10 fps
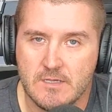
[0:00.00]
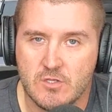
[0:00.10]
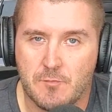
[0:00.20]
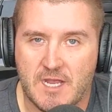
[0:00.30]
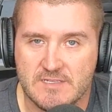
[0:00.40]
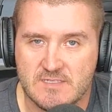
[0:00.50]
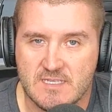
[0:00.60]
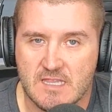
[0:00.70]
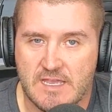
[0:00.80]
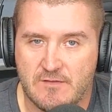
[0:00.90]
you might
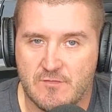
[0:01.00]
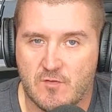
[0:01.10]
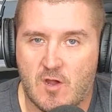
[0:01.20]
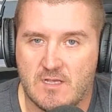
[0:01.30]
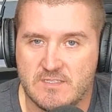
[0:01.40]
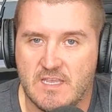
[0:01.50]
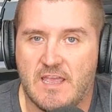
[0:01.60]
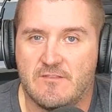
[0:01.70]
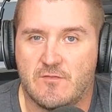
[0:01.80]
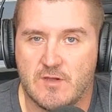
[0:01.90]
see like frost
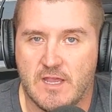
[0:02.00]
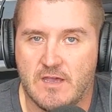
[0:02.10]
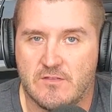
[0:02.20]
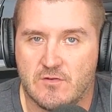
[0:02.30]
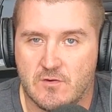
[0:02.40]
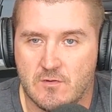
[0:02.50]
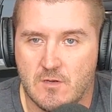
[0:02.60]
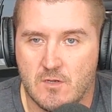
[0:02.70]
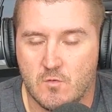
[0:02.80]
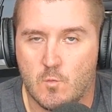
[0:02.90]
every other
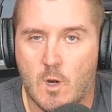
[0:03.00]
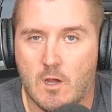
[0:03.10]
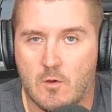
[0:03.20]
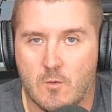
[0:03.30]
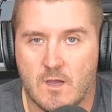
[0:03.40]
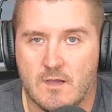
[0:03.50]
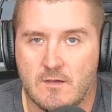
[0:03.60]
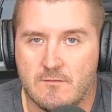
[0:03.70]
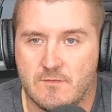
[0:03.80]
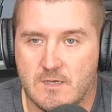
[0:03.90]
row
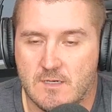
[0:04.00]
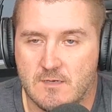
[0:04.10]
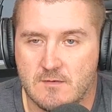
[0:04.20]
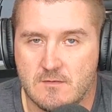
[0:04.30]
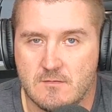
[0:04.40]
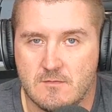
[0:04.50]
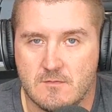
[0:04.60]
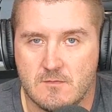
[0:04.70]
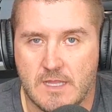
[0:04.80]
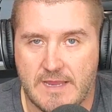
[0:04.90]
of uh,
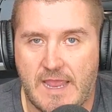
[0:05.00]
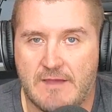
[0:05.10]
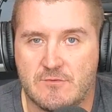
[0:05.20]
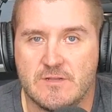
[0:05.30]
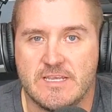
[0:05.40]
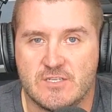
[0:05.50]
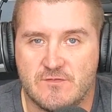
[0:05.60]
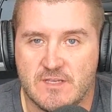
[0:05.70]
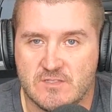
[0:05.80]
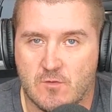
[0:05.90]
like after each
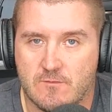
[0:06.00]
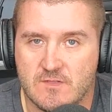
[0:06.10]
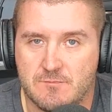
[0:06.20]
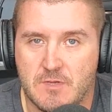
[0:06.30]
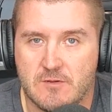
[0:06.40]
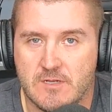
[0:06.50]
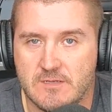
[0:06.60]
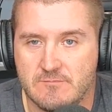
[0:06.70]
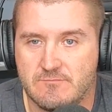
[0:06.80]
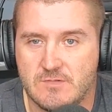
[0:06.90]
fixed orifice
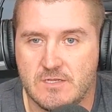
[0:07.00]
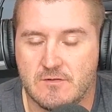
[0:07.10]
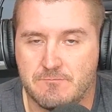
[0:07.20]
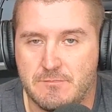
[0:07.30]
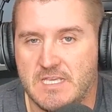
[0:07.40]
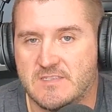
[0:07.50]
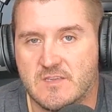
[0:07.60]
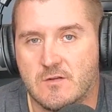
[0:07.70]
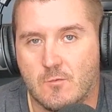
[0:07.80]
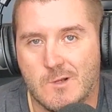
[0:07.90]
metering, you know,
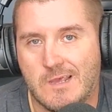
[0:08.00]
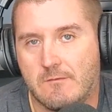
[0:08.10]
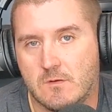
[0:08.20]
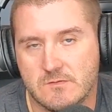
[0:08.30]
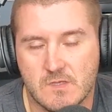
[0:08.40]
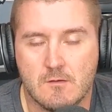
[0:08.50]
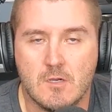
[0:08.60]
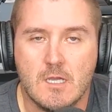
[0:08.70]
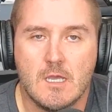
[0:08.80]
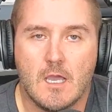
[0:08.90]
piston or whatever.
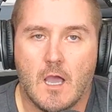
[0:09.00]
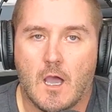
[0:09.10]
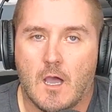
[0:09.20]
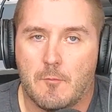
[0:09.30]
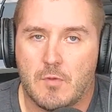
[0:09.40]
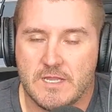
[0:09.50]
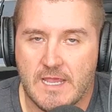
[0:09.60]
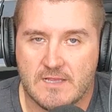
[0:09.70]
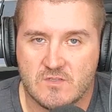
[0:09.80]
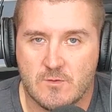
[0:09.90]
So, um, but
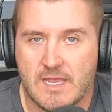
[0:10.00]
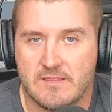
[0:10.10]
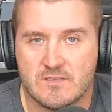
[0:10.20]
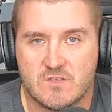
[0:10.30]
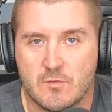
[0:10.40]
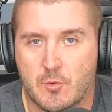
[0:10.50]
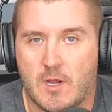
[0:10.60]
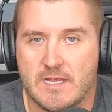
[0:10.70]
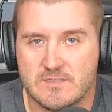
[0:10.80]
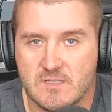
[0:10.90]
yeah, so we had the super
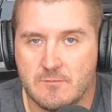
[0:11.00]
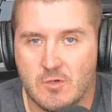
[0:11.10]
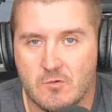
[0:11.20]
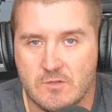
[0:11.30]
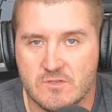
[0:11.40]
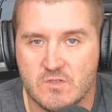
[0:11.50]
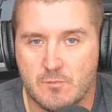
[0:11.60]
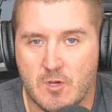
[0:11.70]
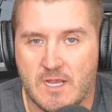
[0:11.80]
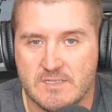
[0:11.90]
high subcooling, the
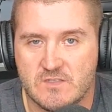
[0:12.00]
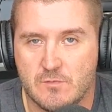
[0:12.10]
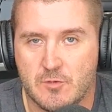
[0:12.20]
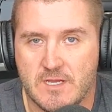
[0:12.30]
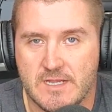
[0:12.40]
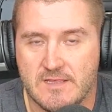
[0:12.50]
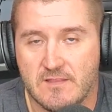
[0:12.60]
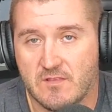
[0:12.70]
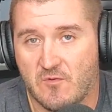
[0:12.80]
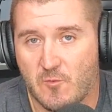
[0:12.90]
super high superheat, and
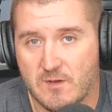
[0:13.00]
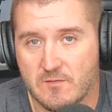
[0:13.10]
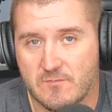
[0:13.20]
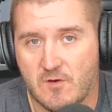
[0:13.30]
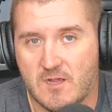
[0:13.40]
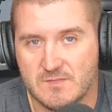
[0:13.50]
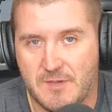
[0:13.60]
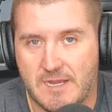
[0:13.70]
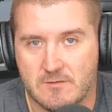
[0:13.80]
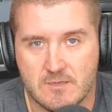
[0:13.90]
then the weird frost
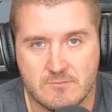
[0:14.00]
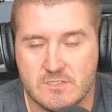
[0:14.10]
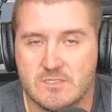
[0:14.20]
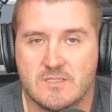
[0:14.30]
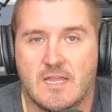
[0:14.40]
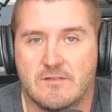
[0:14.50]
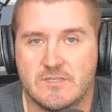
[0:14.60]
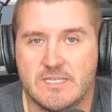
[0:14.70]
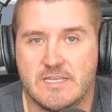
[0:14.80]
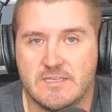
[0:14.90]
pattern. It was just kind of
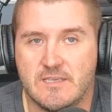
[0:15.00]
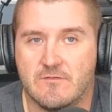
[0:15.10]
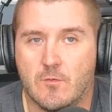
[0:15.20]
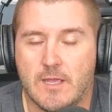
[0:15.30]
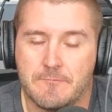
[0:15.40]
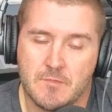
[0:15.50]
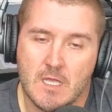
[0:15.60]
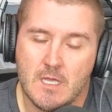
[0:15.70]
a dead giveaway.